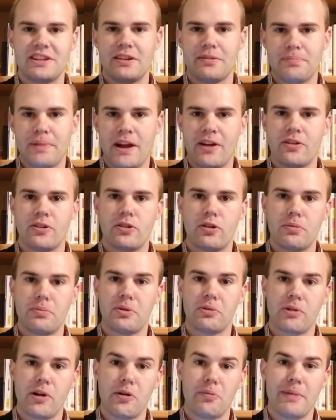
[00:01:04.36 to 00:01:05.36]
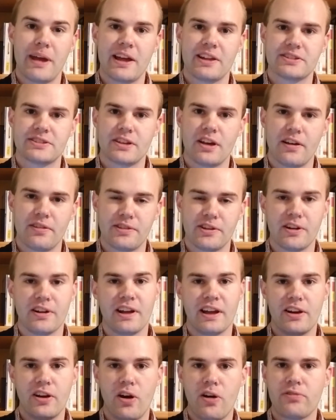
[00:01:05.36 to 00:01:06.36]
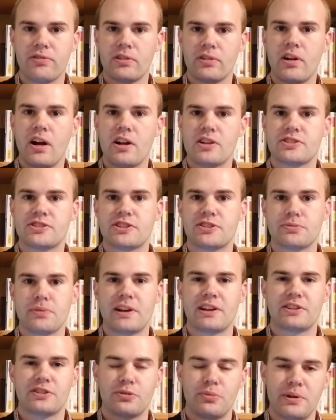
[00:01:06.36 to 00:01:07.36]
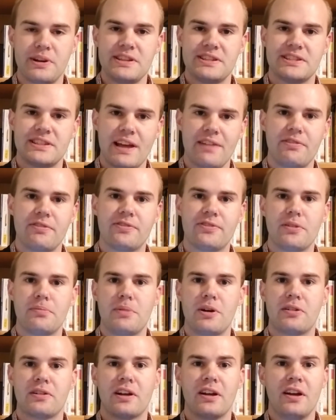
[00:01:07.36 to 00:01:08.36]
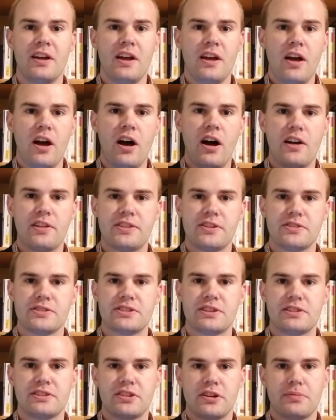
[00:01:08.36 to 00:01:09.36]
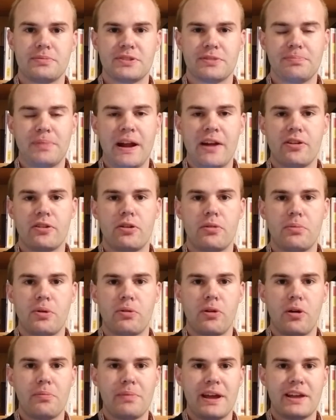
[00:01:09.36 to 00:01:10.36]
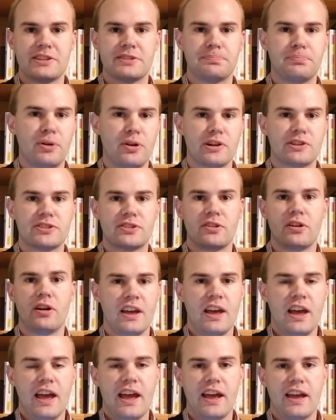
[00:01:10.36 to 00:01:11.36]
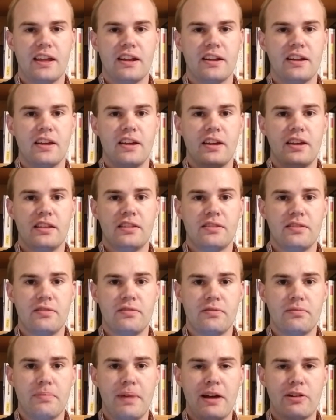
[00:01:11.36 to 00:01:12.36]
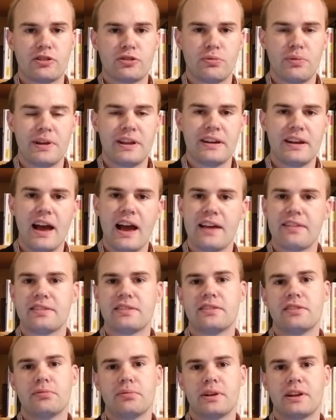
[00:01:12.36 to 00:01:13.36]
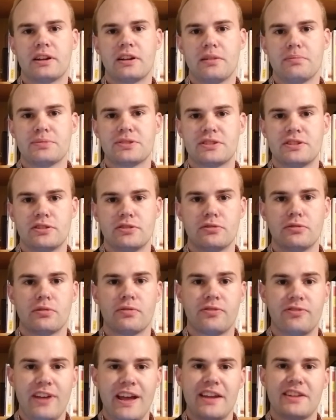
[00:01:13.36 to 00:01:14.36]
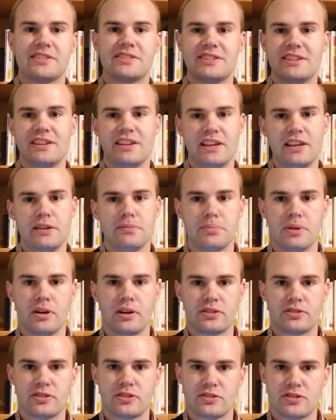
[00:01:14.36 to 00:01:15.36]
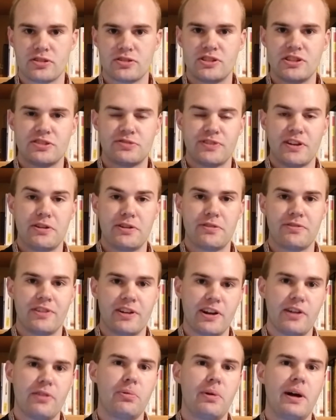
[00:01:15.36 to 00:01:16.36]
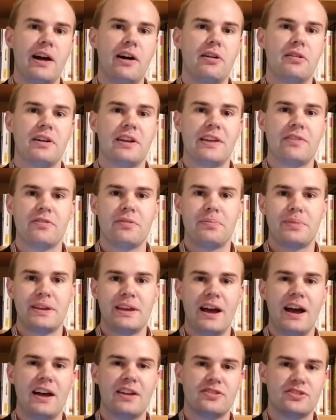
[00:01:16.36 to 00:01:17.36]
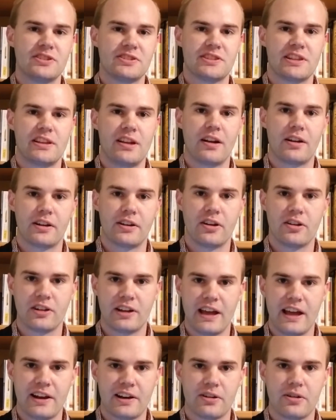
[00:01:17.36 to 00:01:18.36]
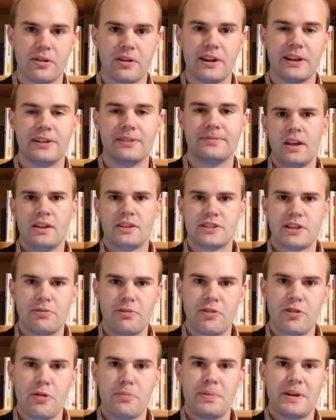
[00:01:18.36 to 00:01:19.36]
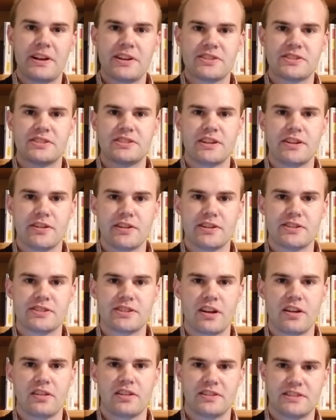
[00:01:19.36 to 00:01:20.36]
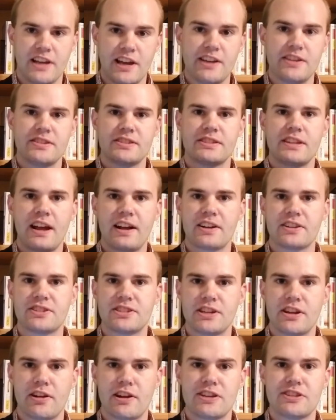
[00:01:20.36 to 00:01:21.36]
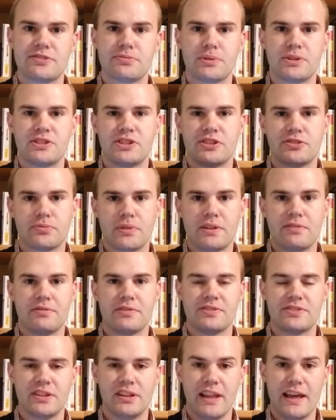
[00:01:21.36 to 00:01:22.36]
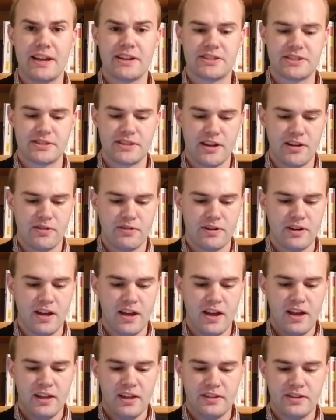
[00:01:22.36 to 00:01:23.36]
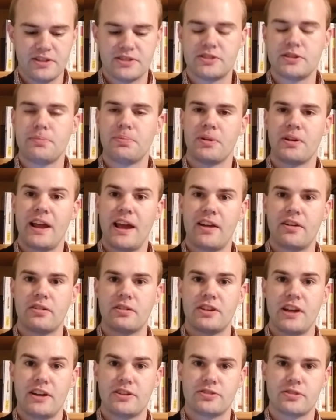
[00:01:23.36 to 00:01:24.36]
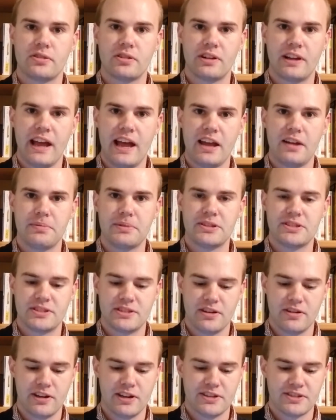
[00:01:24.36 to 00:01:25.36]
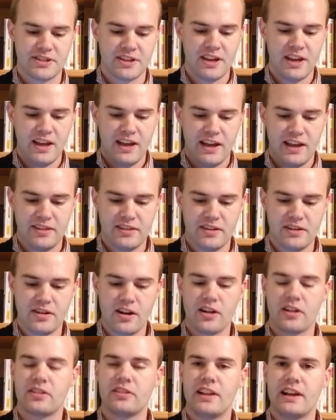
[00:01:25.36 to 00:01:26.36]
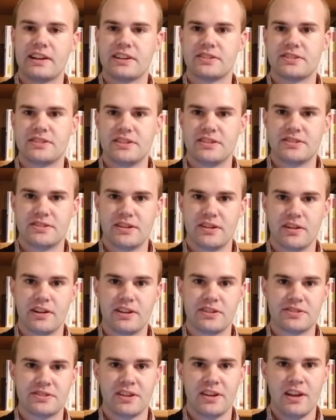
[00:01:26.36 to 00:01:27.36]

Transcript: and paranormal romance author, and overall she's ranked 27th among authors in terms of paranormal romance books, and about 29th when it comes to fantasy ebooks. So she's selling very well even beyond just the young adult category. Some of her biggest series are the Titan Saga series, which she's written with Leah Stone, the Supernatural Academy series, and the Dark Legacy series.